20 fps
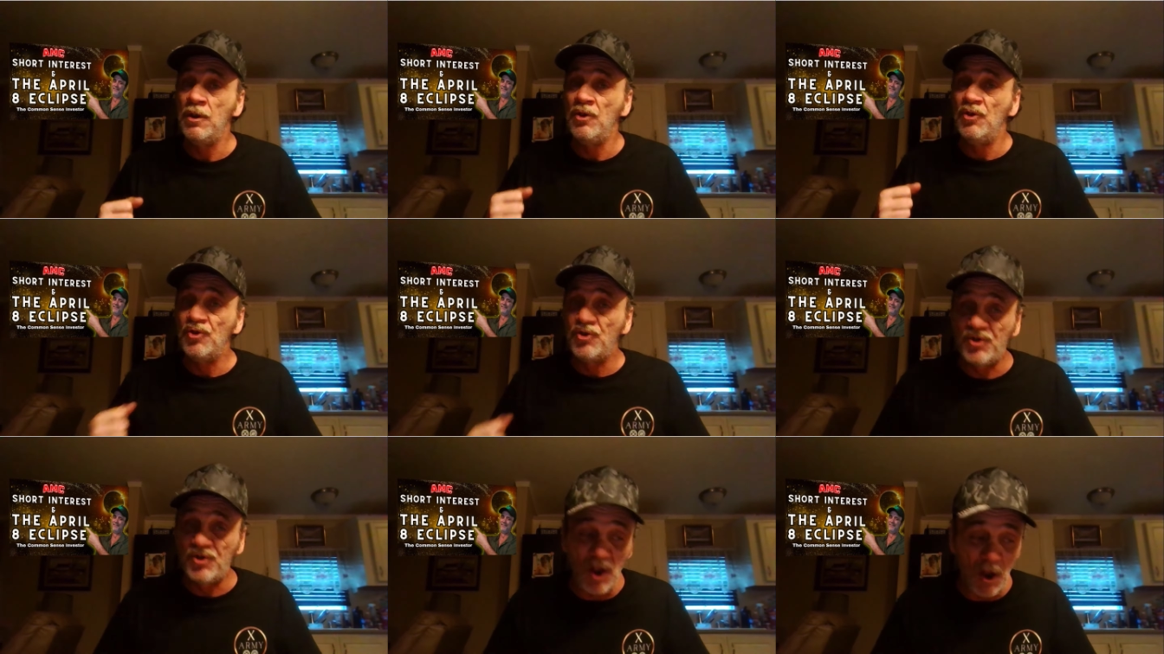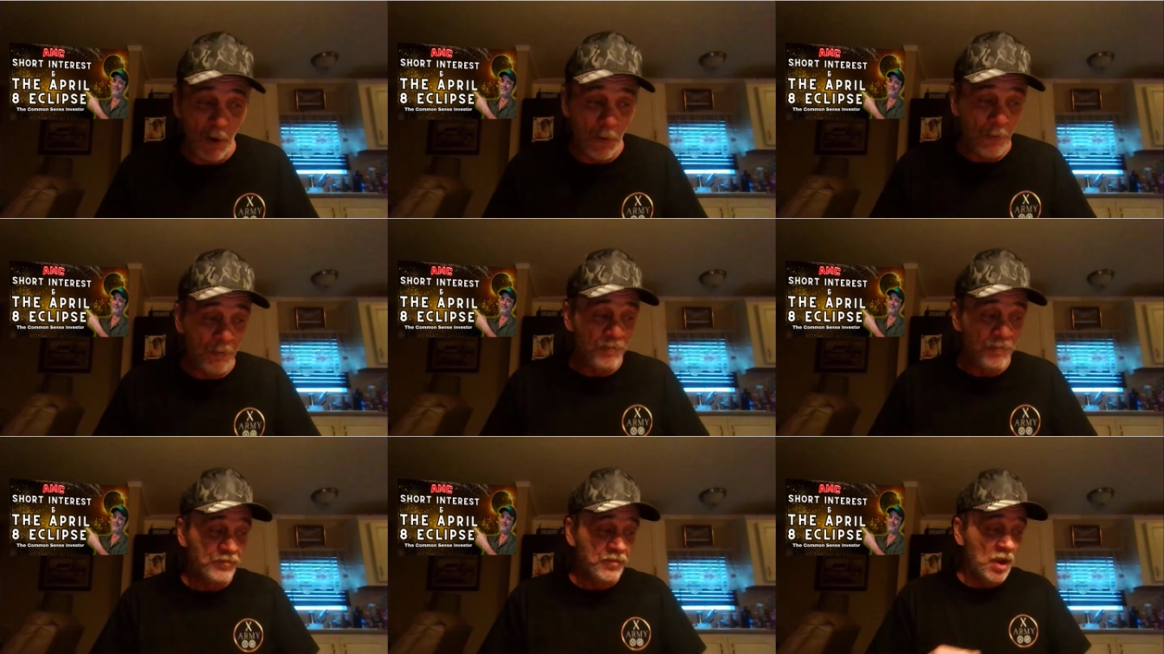So,
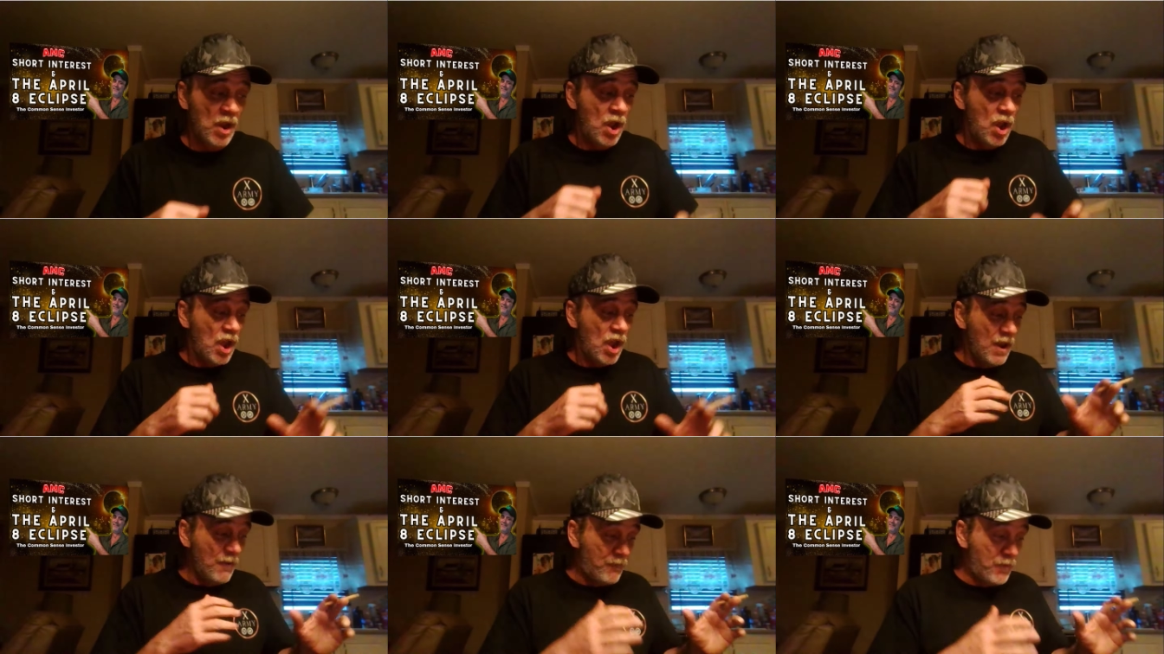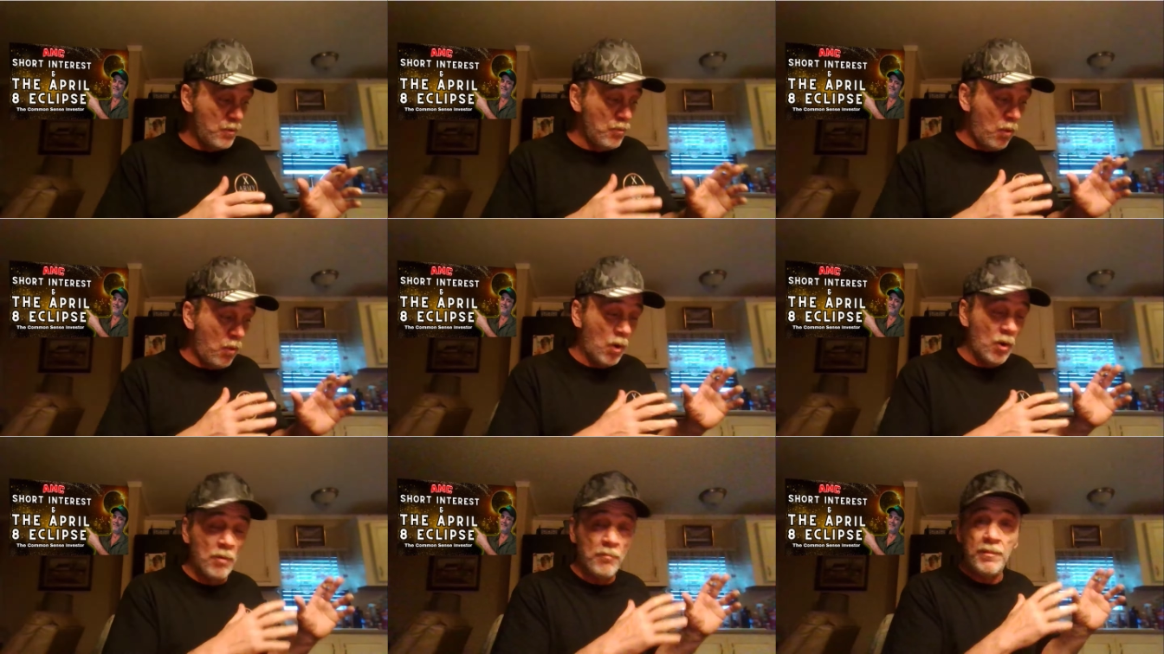if you want